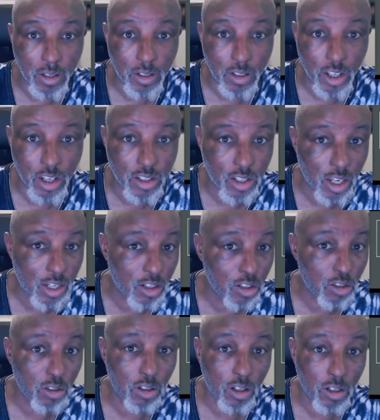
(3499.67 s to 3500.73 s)
They're saying,
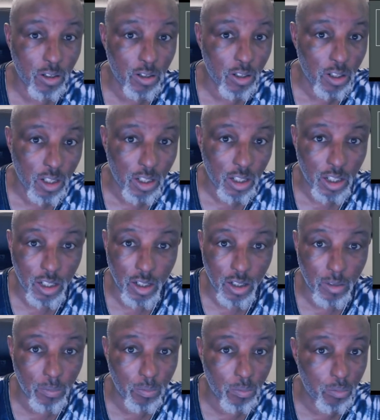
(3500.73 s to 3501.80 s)
look,
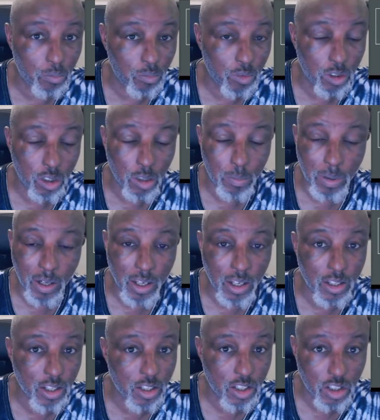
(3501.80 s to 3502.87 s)
the
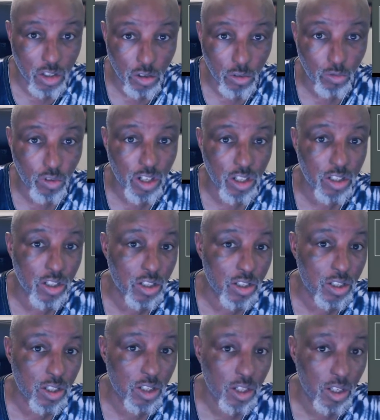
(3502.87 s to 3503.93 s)
police is still
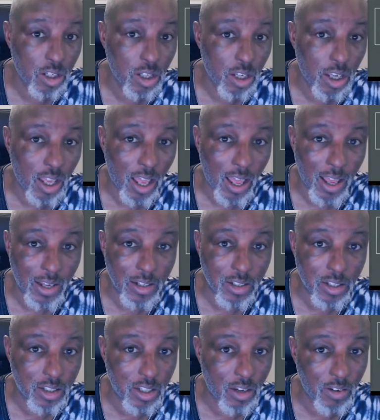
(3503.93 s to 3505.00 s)
racist,
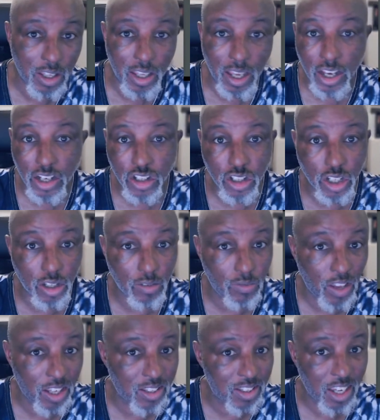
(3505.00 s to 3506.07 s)
and they're engaged in a
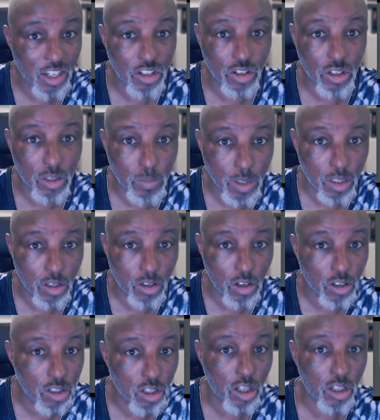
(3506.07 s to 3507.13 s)
vexatious
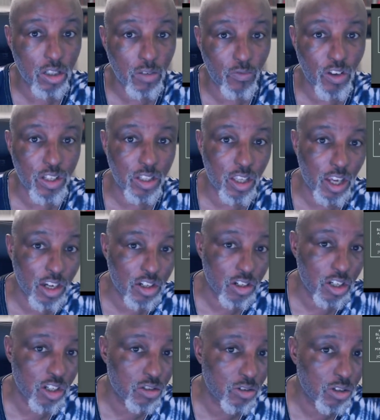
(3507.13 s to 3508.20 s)
misconduct investigation
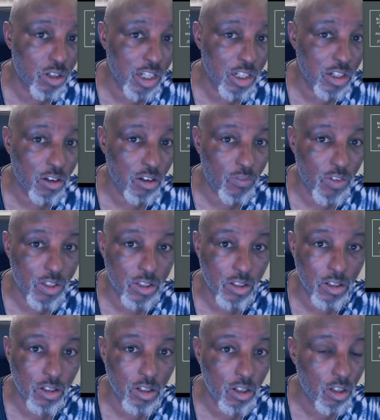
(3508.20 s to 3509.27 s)
into a leading officer.
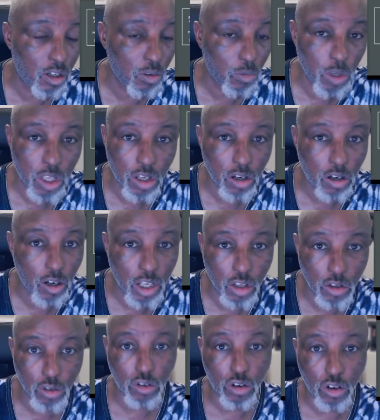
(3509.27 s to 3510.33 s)
We can't in
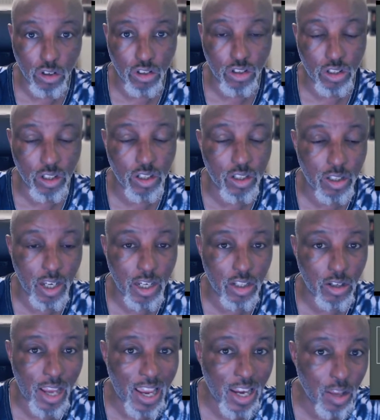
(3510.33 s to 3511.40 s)
good consciousness say
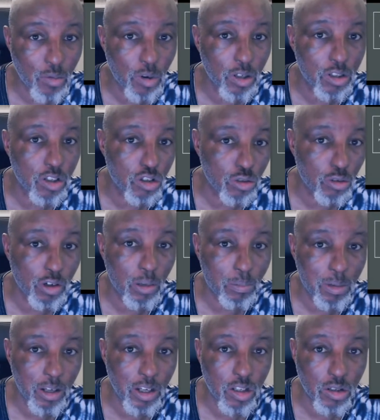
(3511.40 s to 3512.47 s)
to anyone to join the
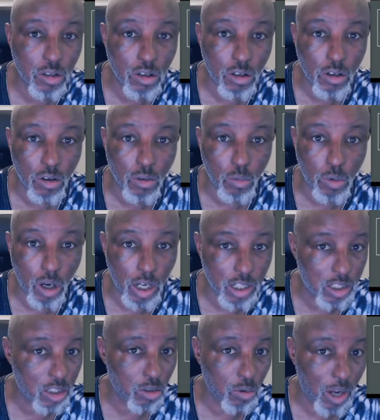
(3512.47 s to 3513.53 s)
police while it
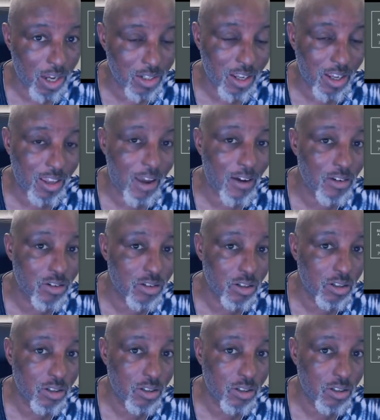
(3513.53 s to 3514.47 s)
still has that character.